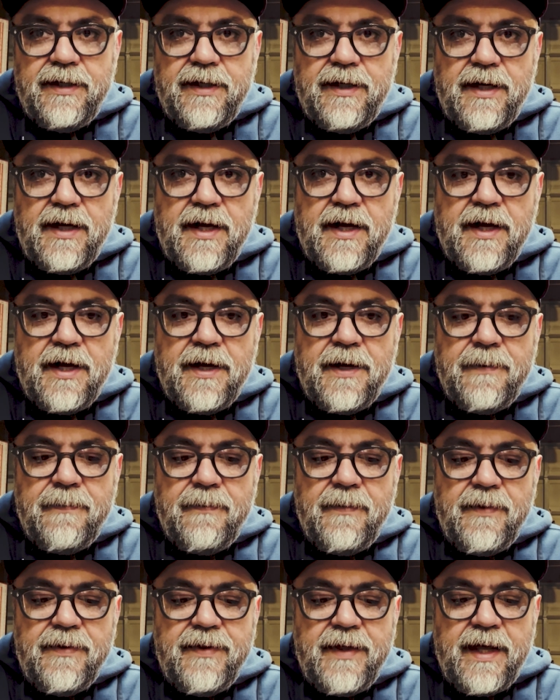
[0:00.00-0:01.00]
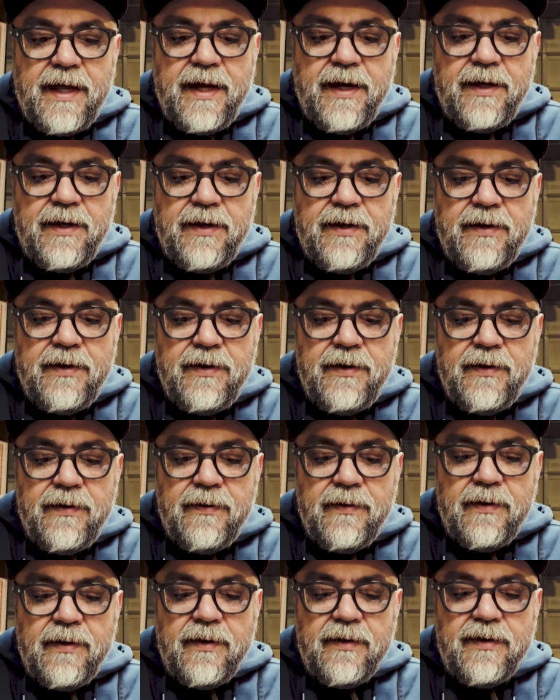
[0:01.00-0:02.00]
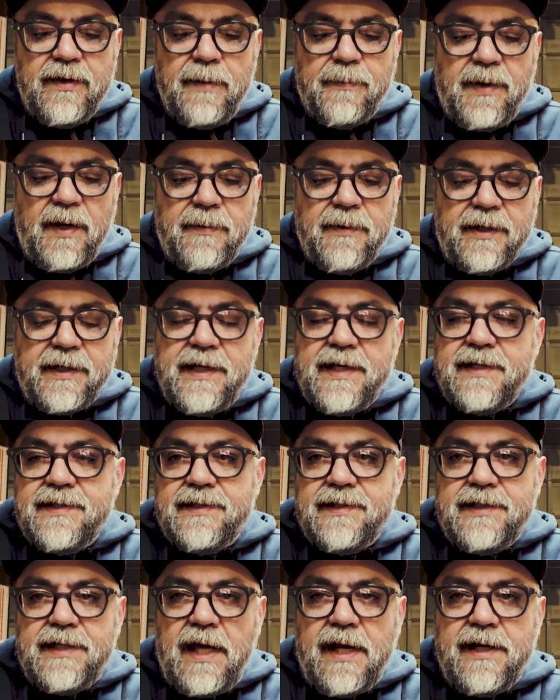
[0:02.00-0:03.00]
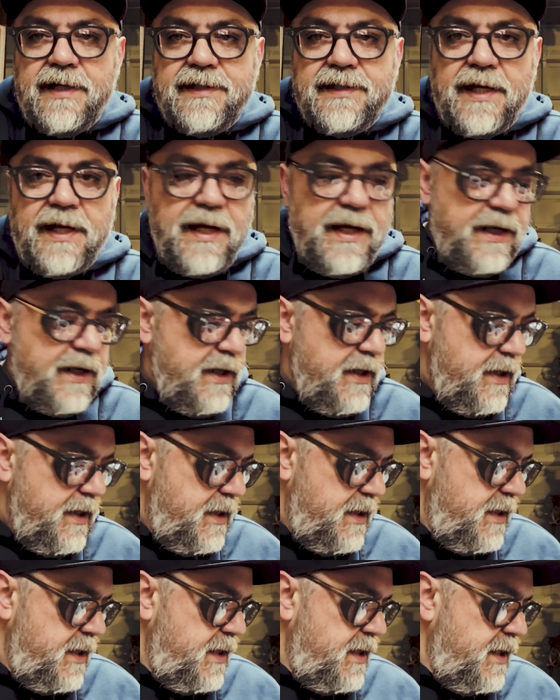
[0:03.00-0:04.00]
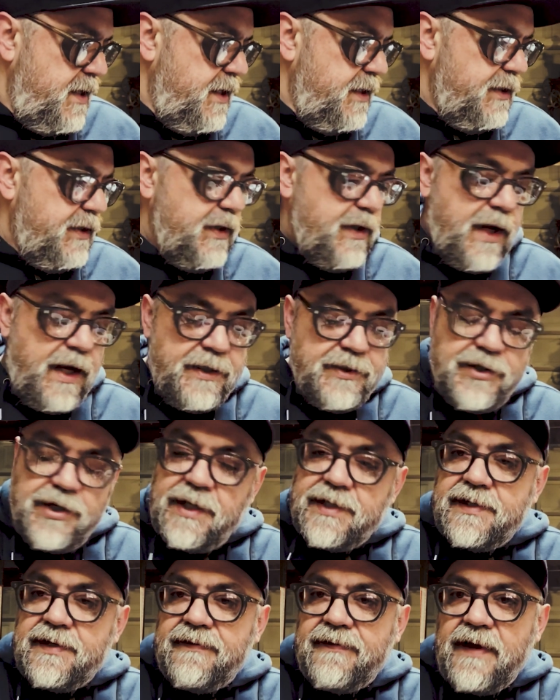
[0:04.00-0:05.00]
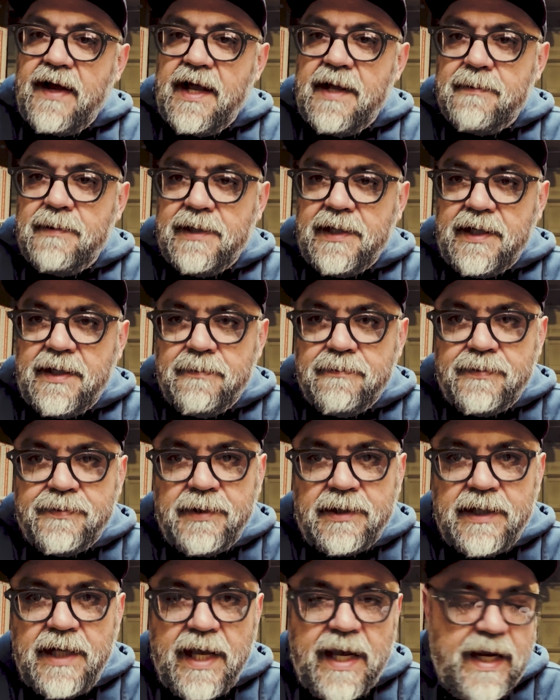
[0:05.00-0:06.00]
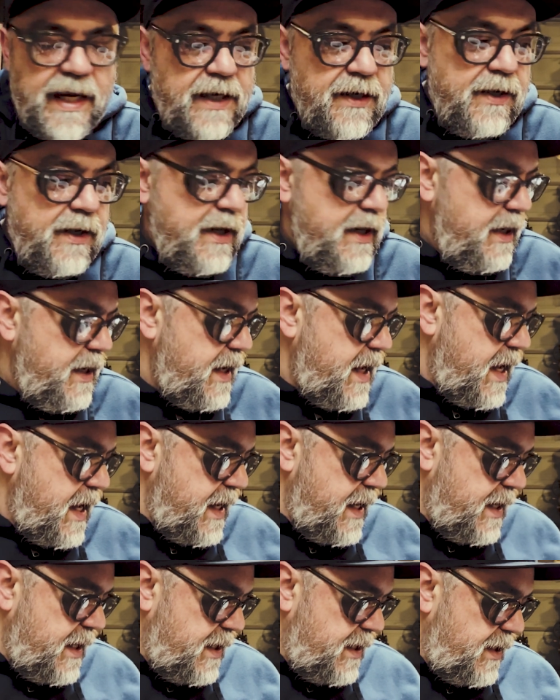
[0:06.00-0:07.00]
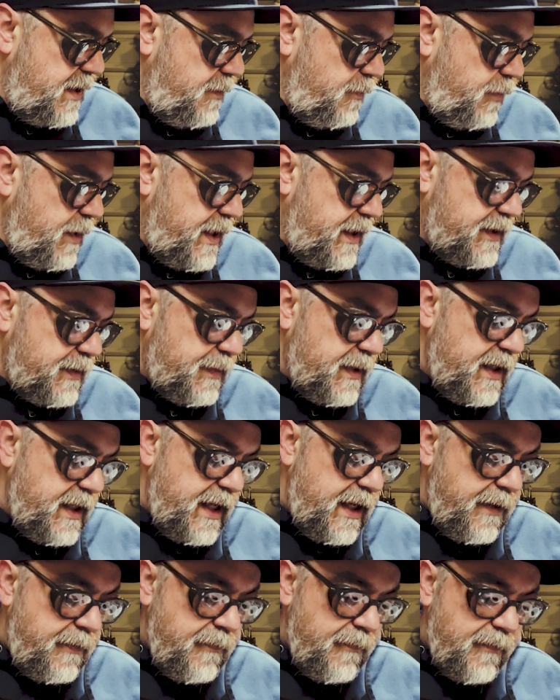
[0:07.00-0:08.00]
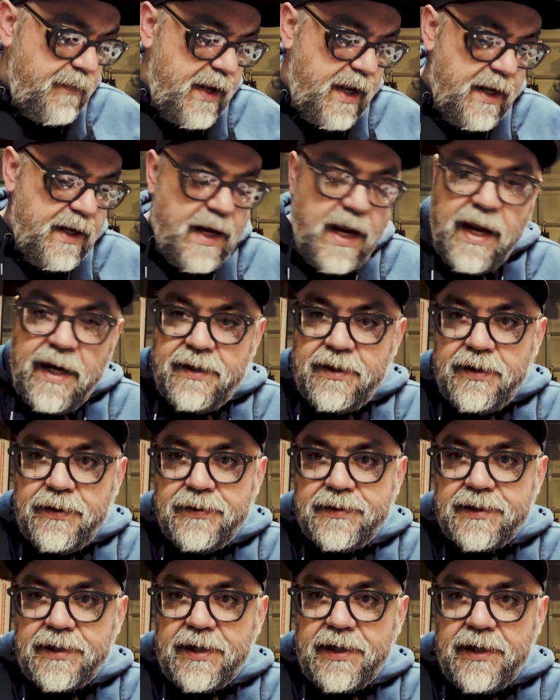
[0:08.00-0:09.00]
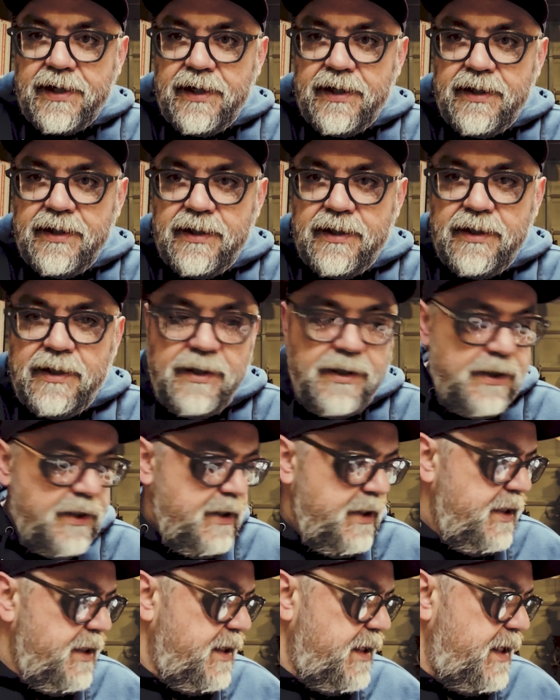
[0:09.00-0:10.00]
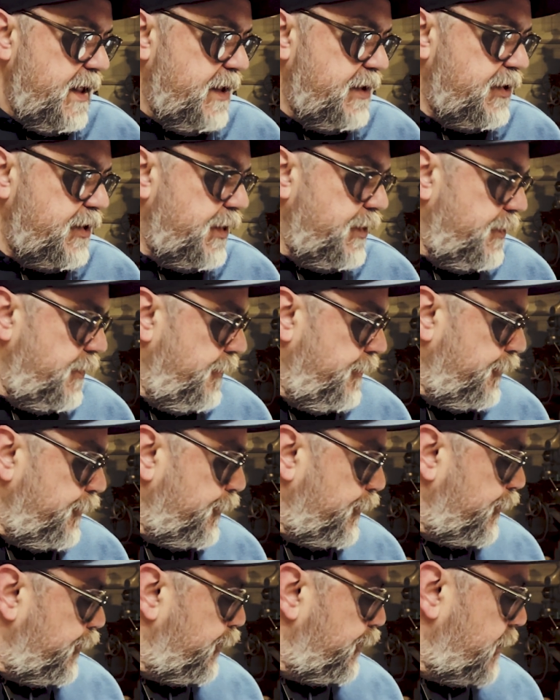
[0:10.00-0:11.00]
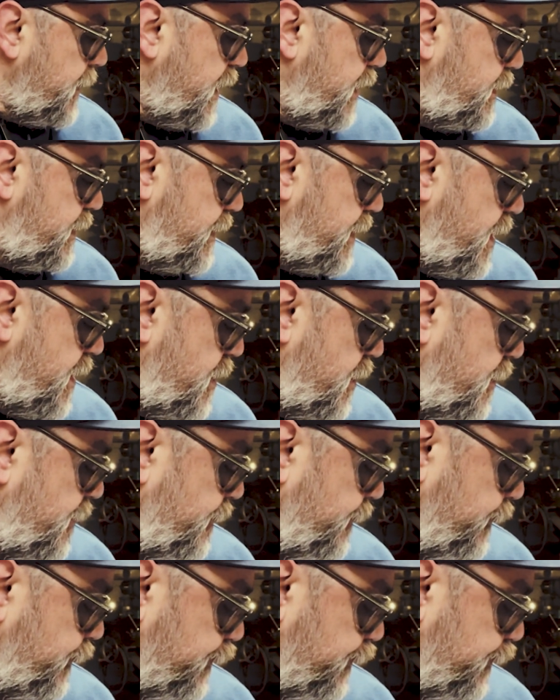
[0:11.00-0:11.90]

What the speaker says: then the public has a tendency to unjustifiably complain, and when it's really an end user issue. So